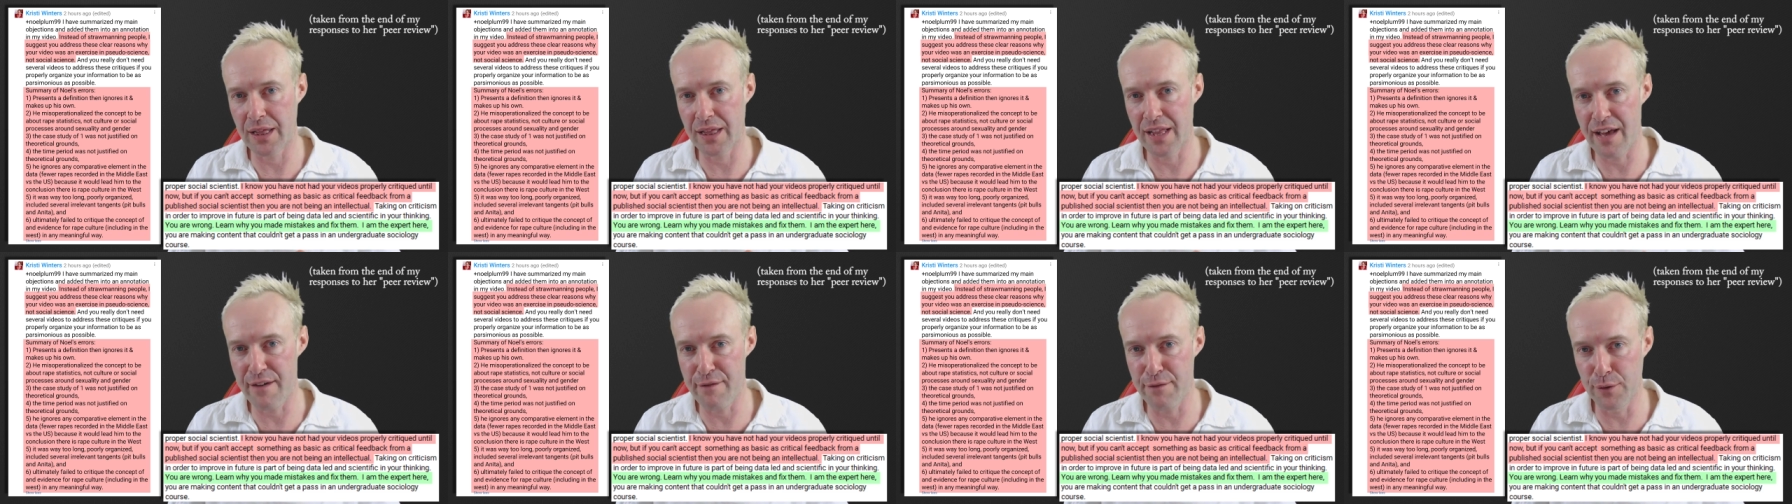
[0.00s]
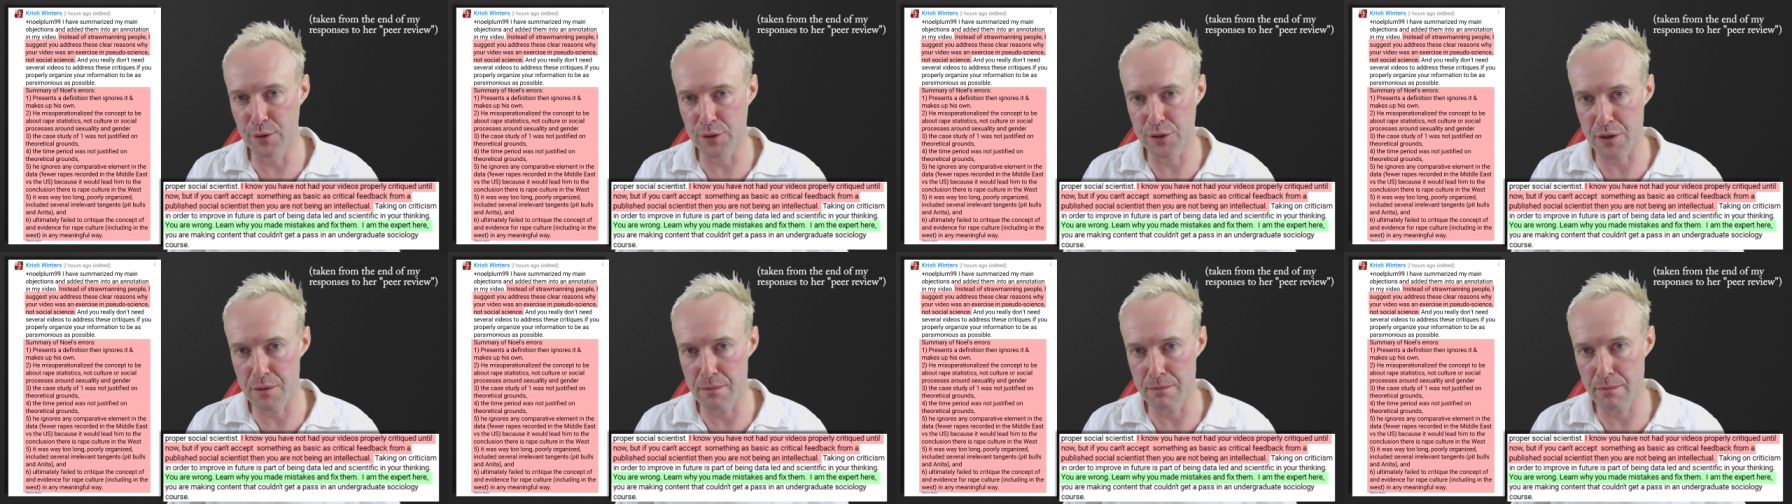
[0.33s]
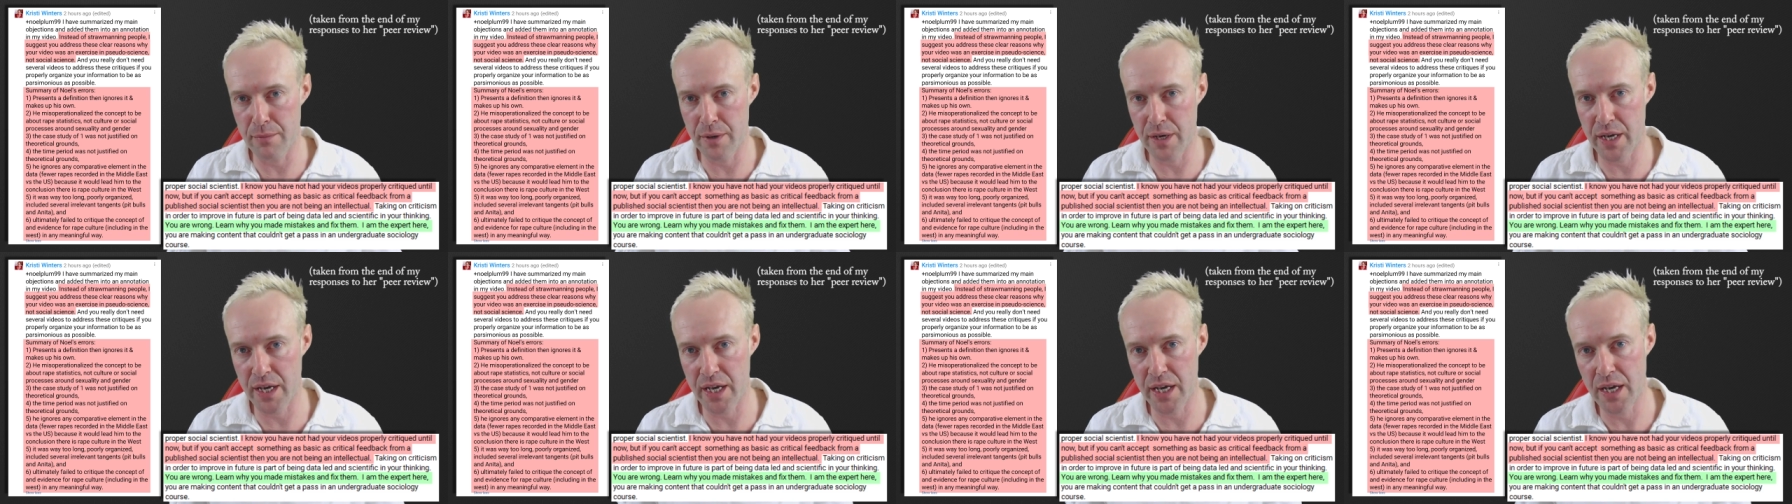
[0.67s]
levelled at
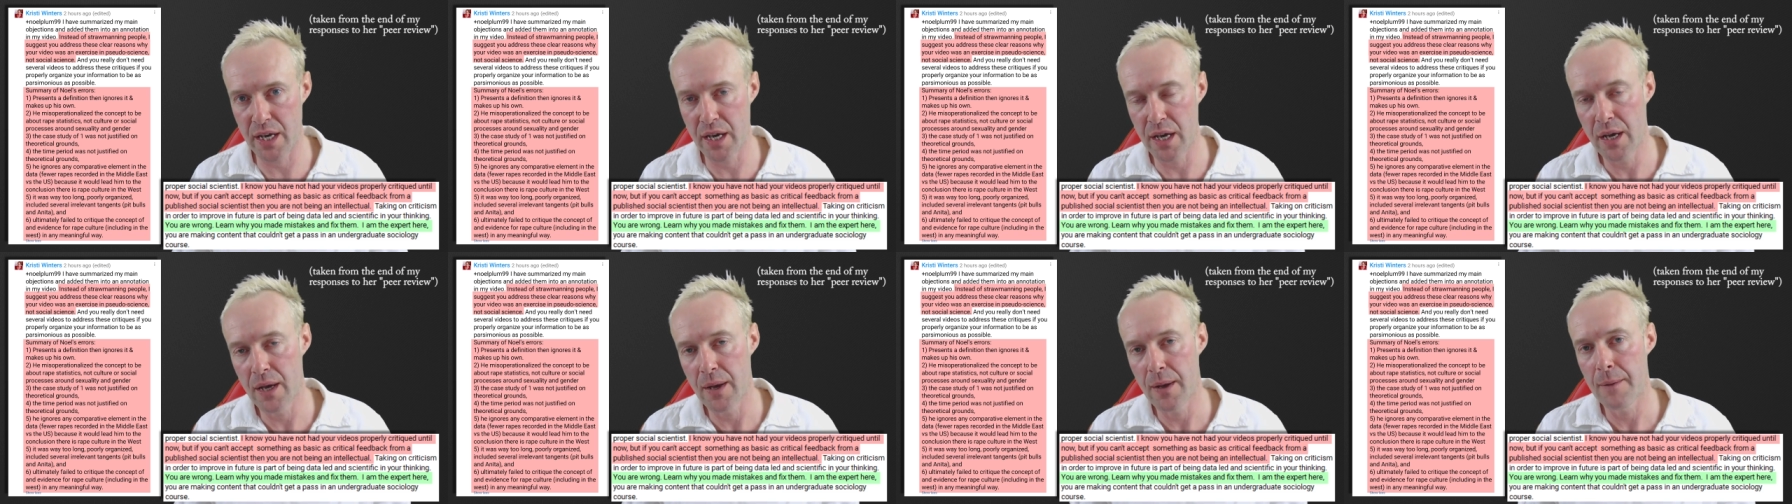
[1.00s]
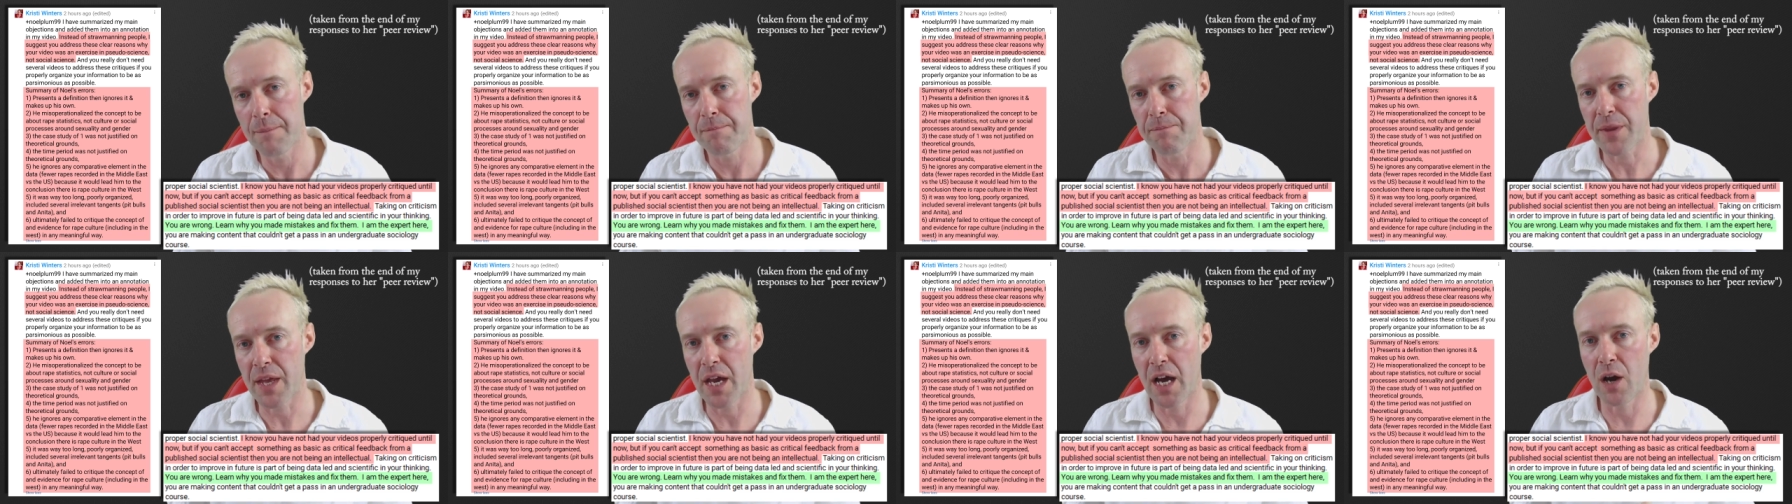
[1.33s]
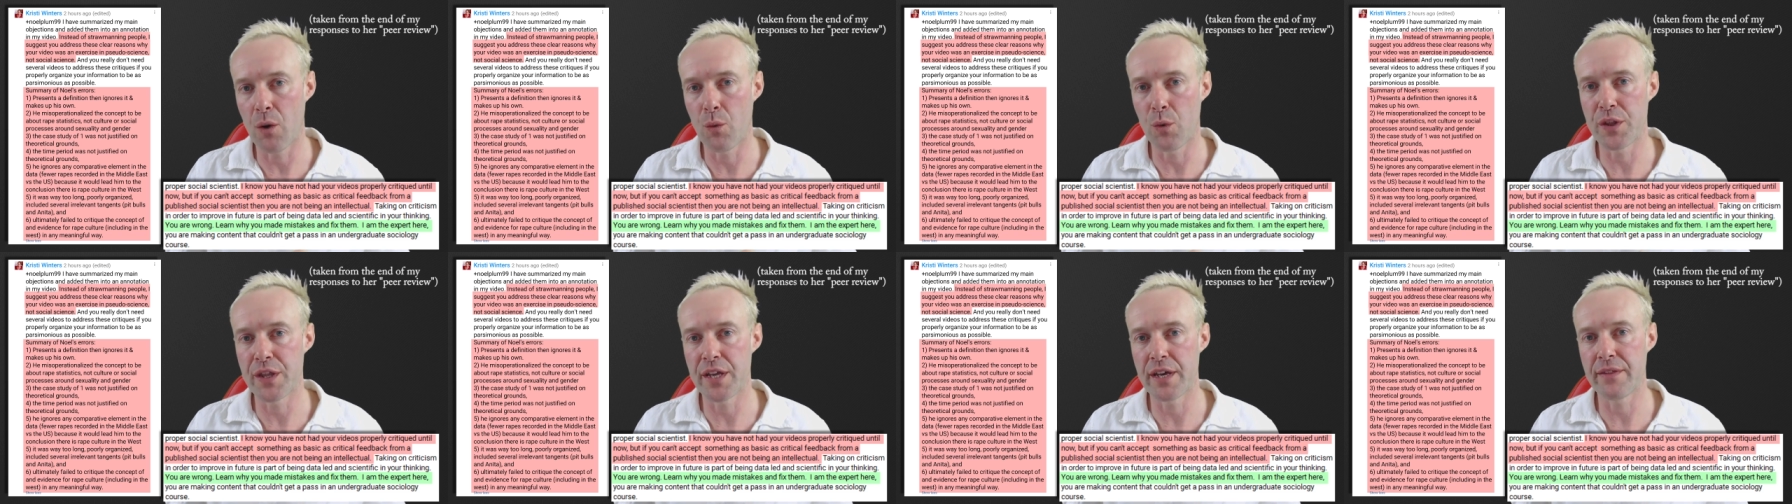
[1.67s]
me
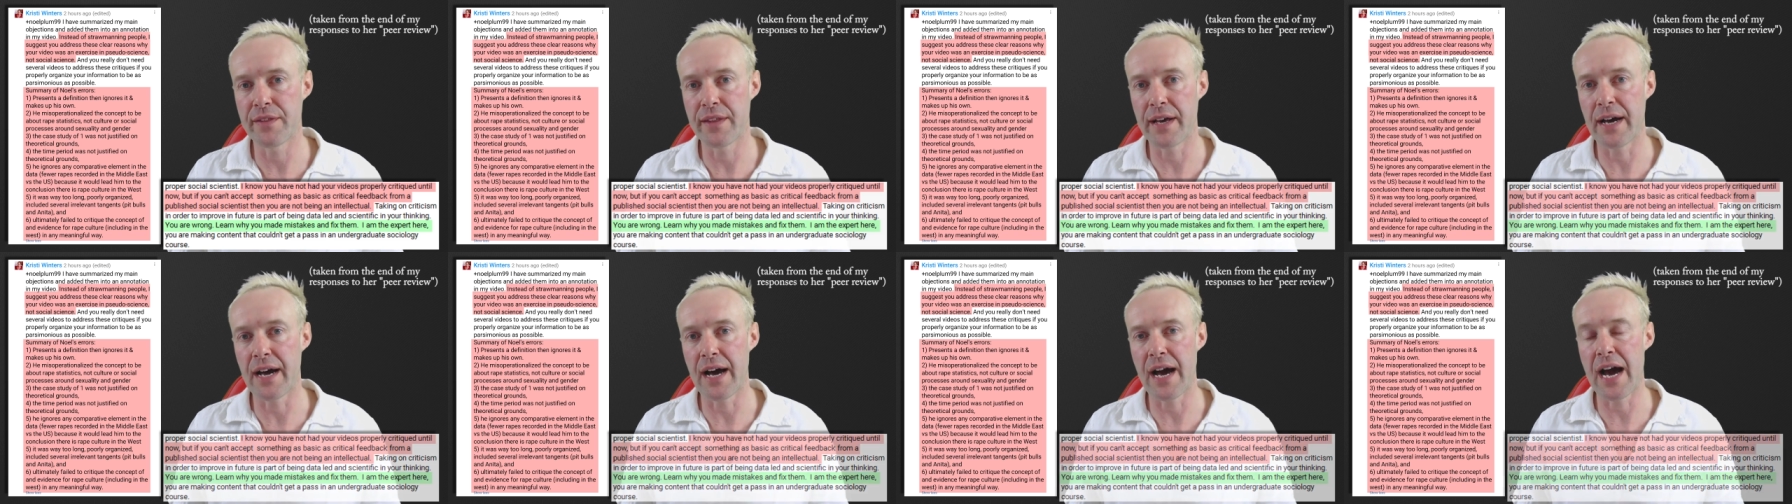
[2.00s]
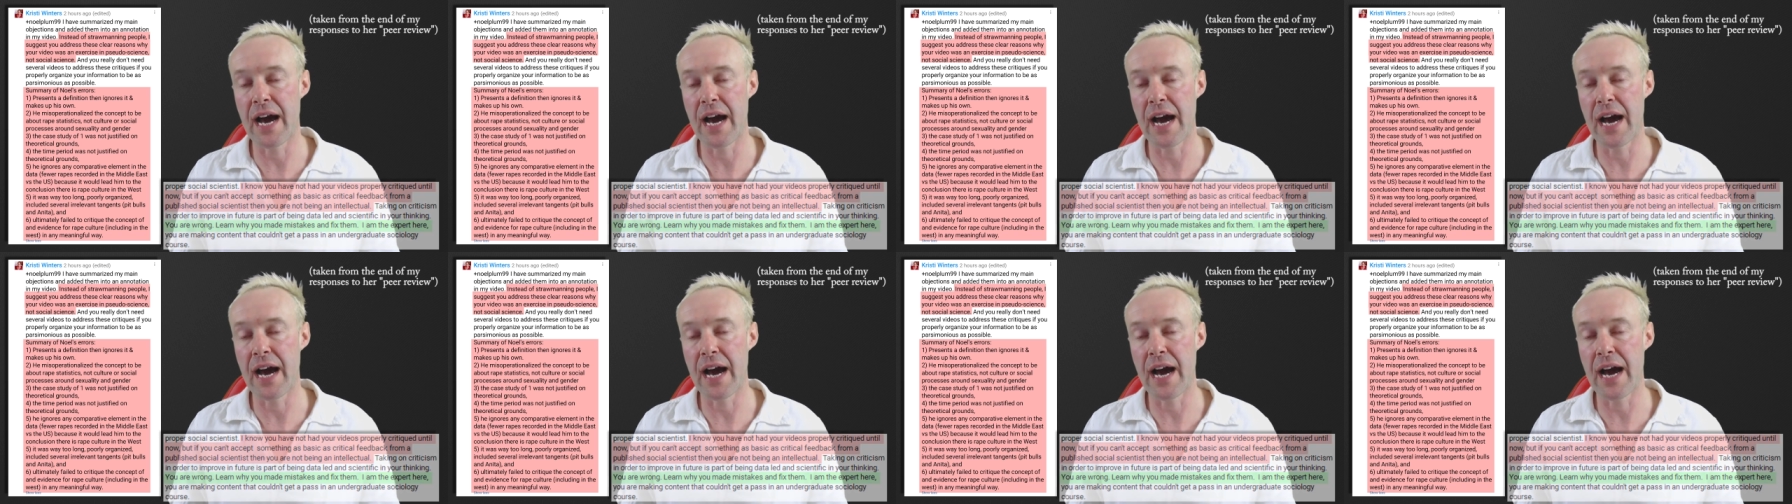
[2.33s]
uh, within that